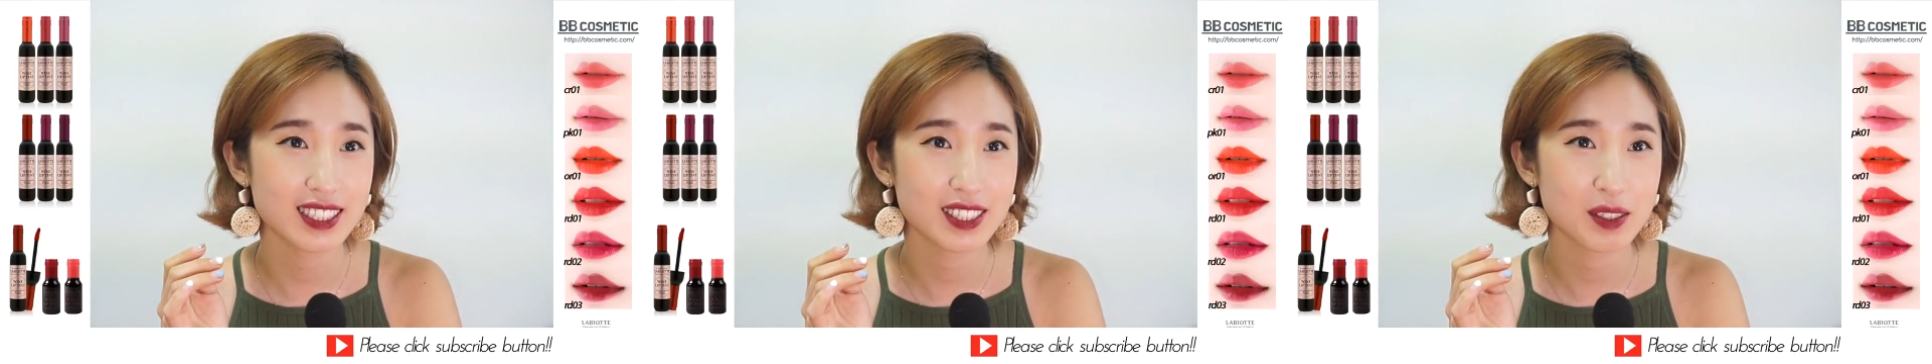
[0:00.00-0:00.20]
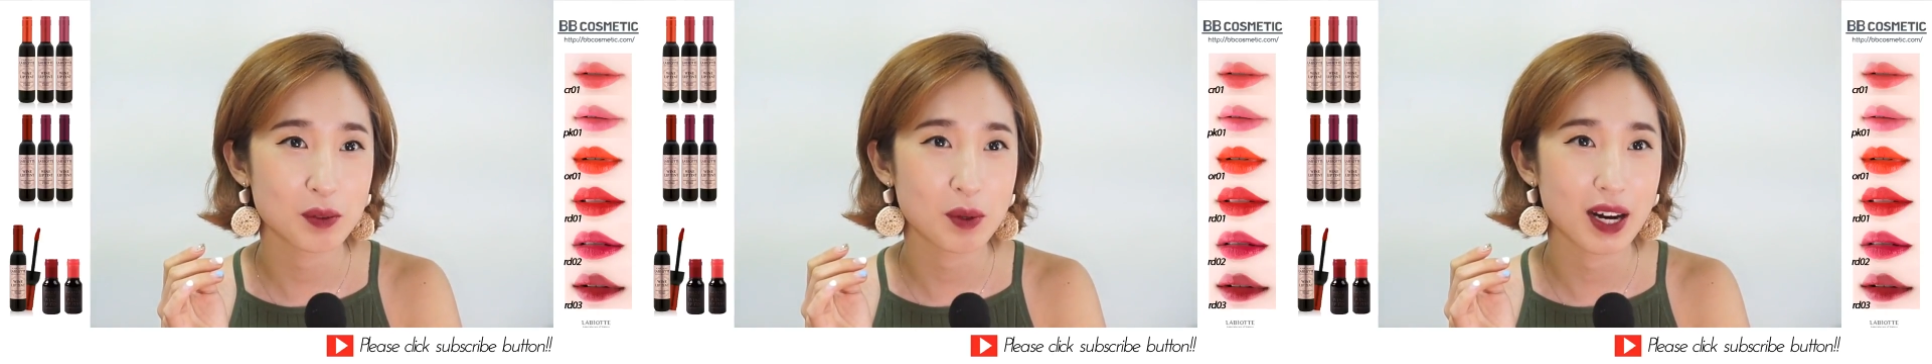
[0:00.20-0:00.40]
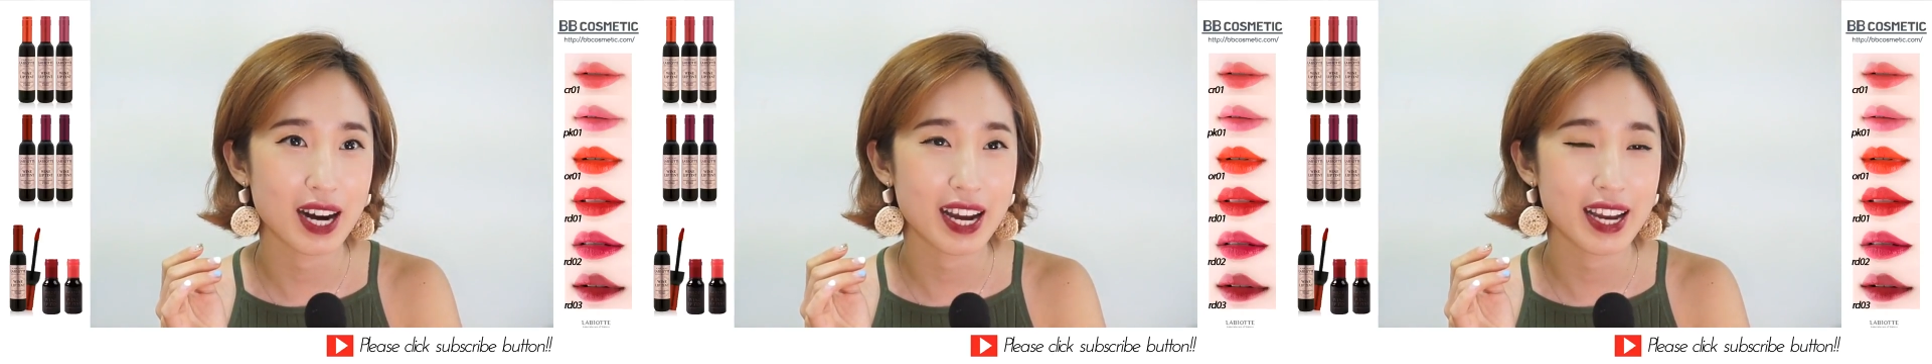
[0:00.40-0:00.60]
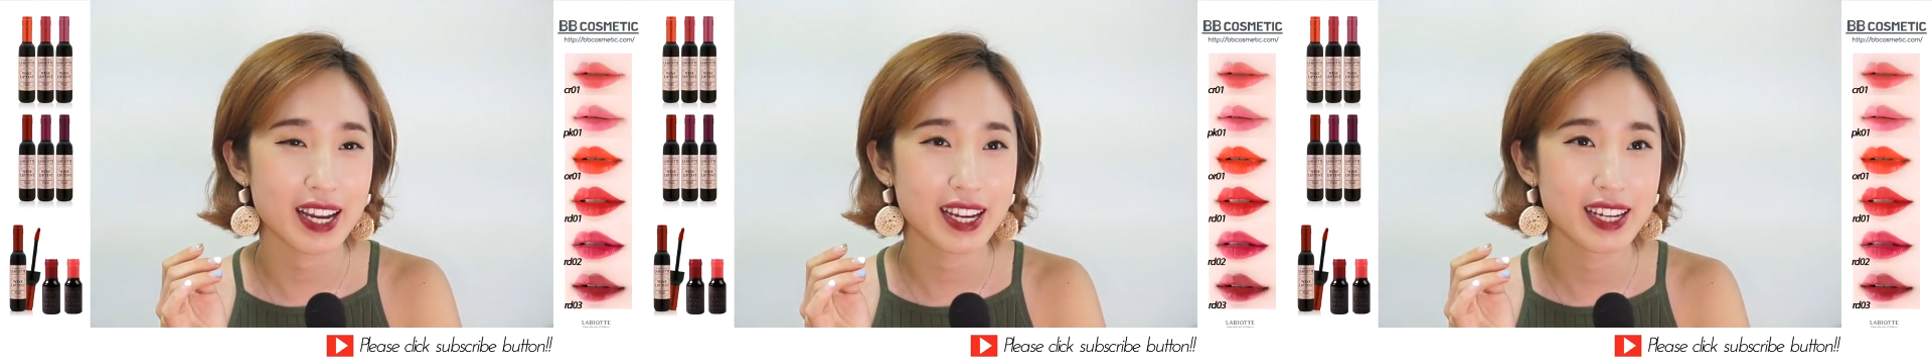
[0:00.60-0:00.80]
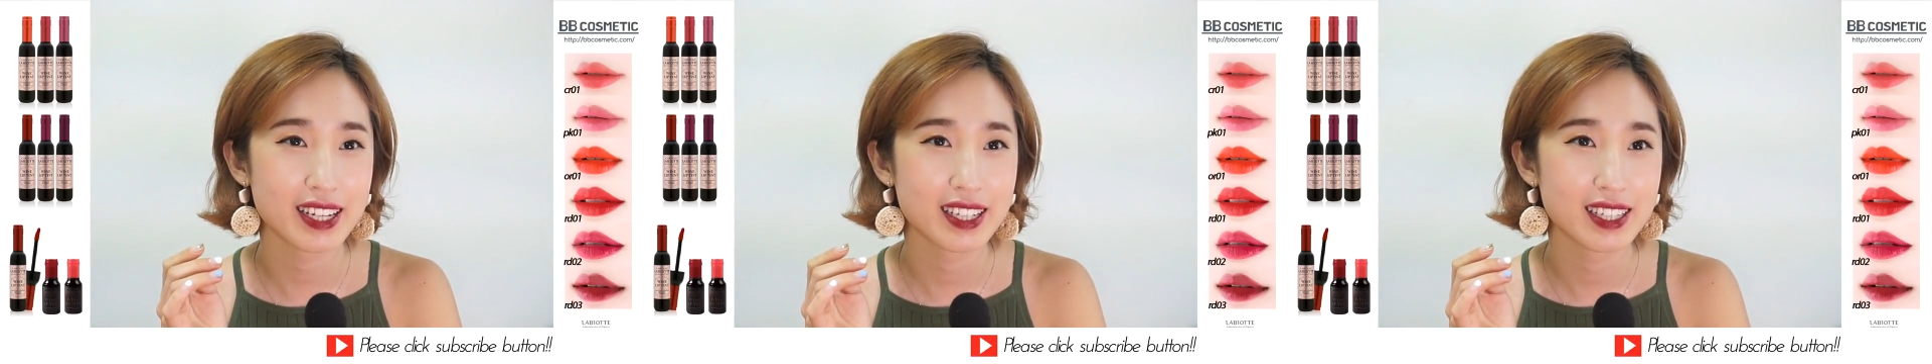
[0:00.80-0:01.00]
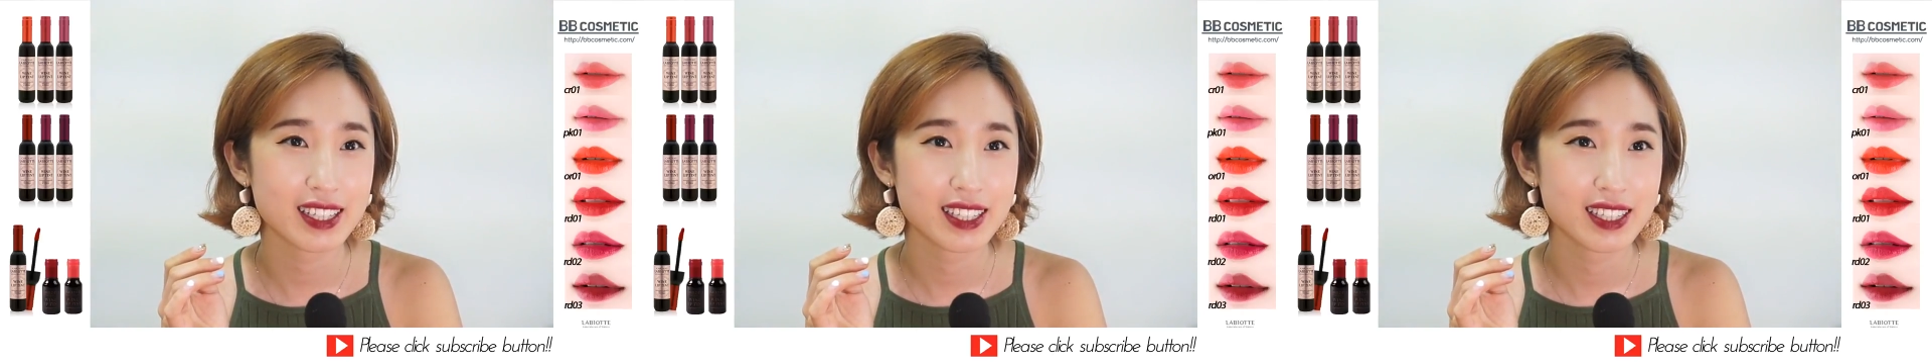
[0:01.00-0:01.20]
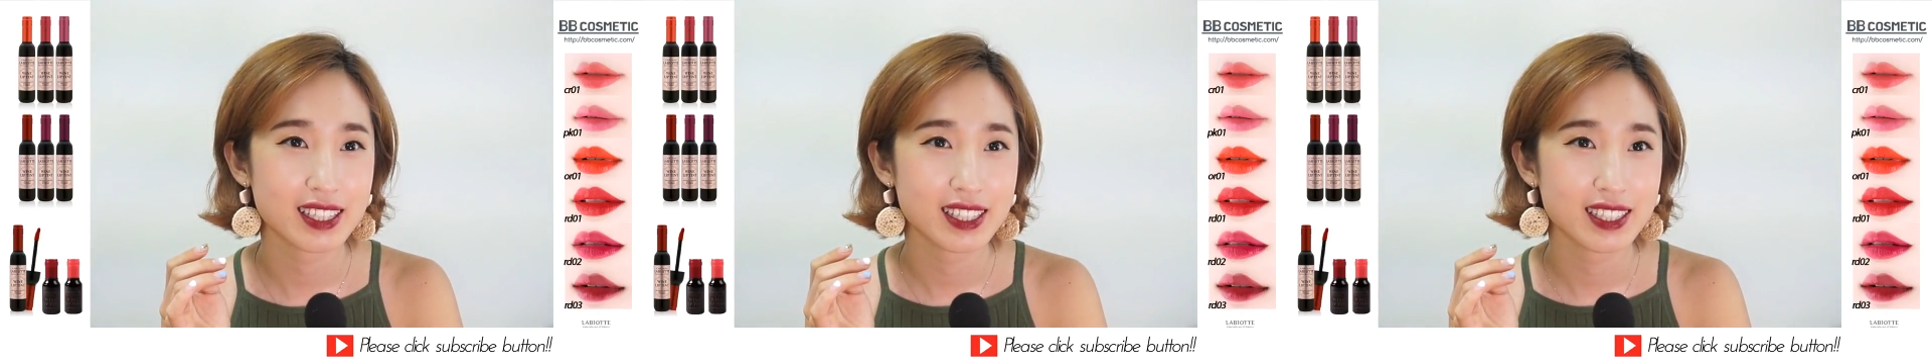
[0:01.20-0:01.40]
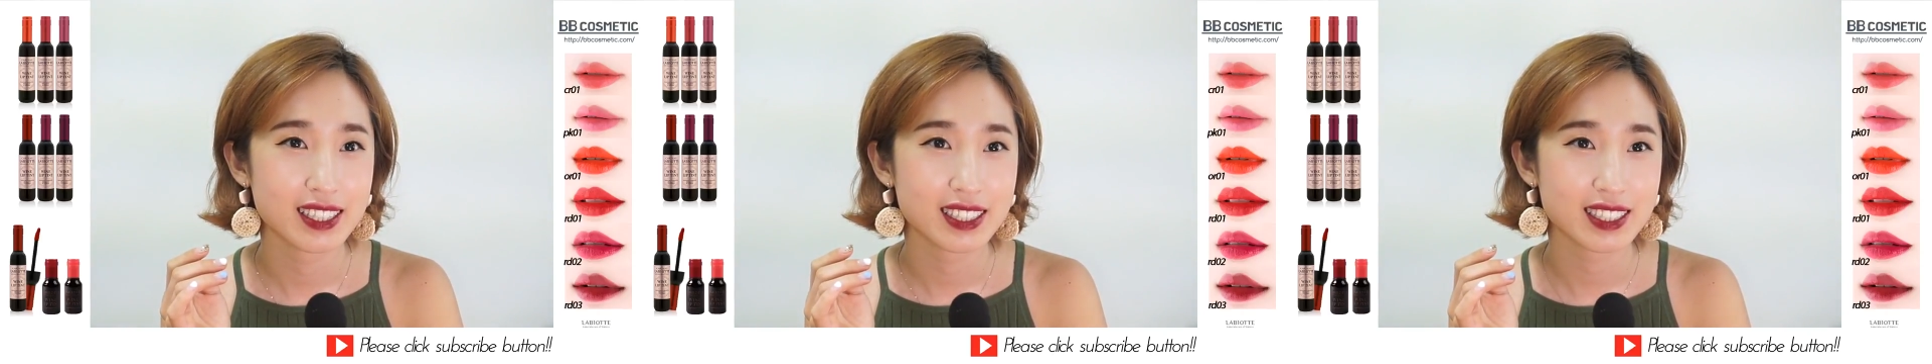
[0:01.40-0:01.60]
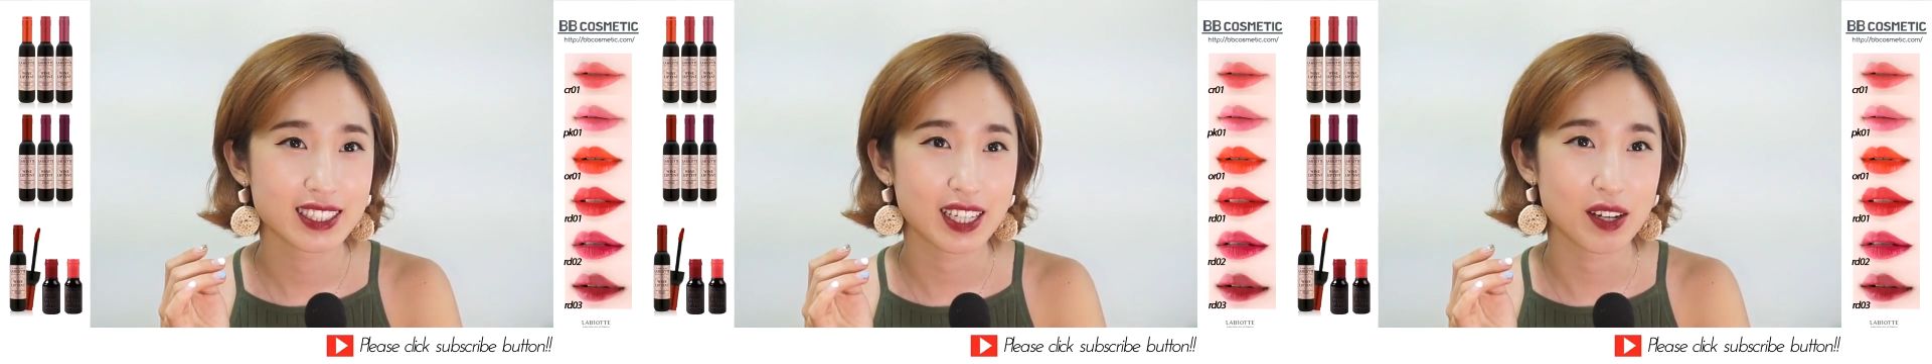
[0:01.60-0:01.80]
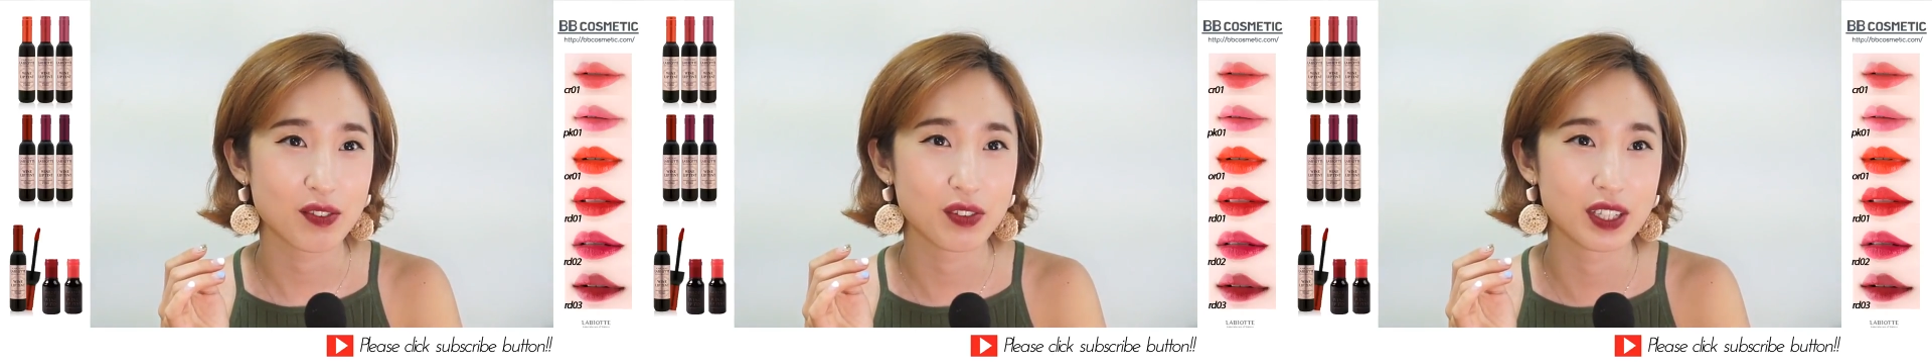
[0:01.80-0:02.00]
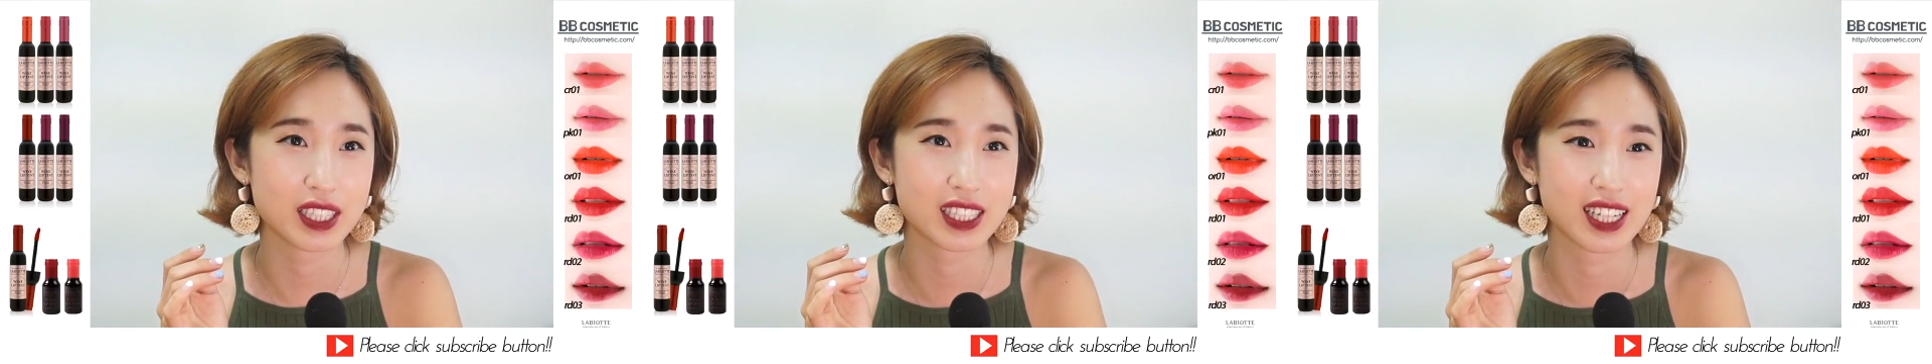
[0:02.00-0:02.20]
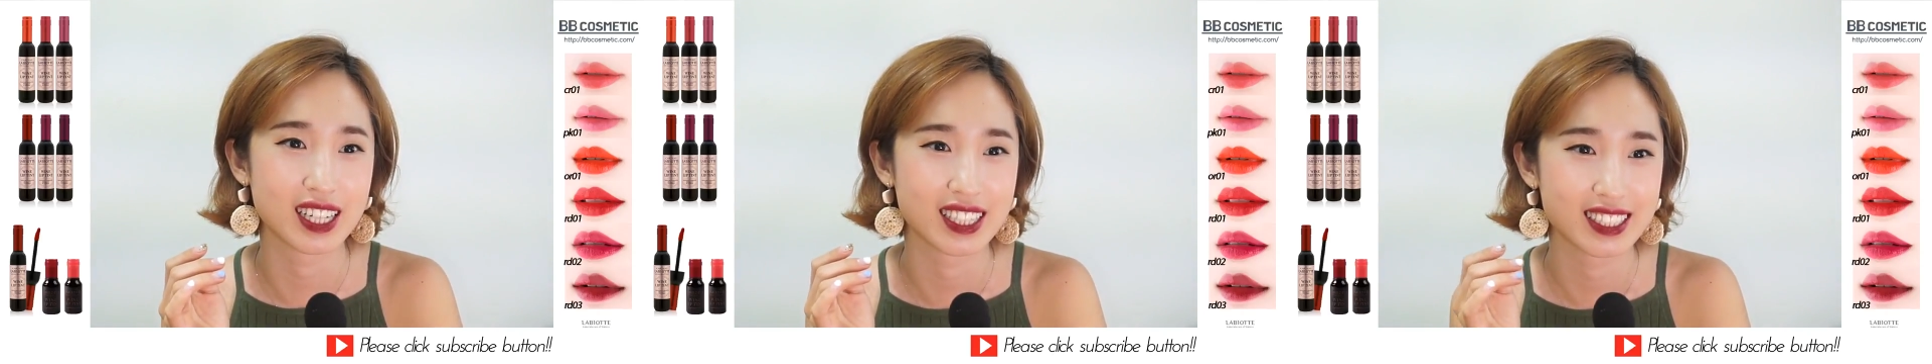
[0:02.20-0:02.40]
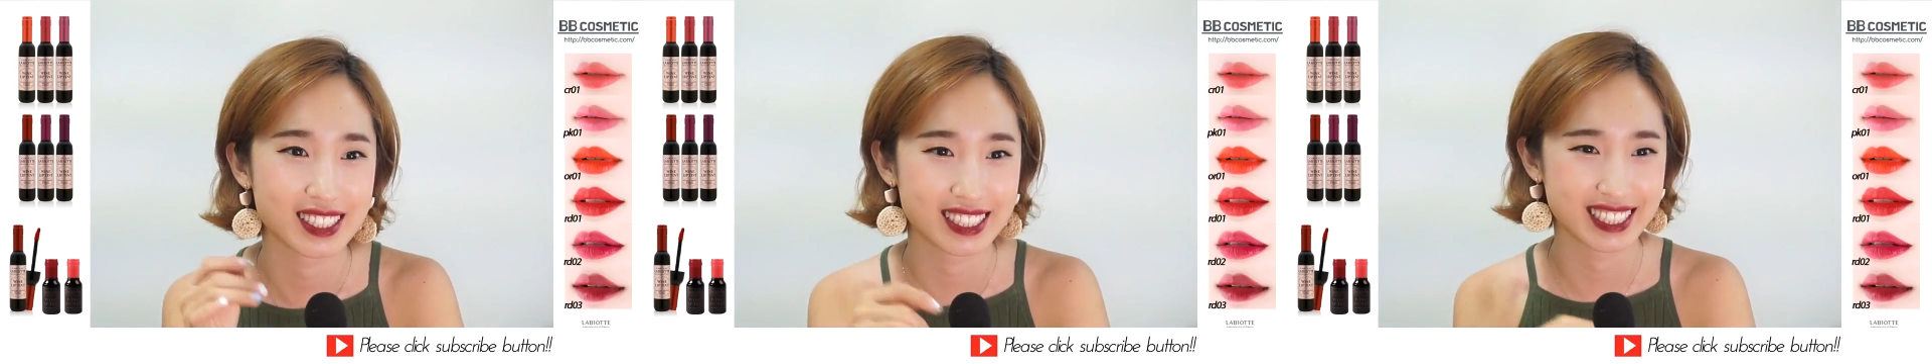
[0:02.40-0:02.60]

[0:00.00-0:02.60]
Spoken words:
why? Steph is us.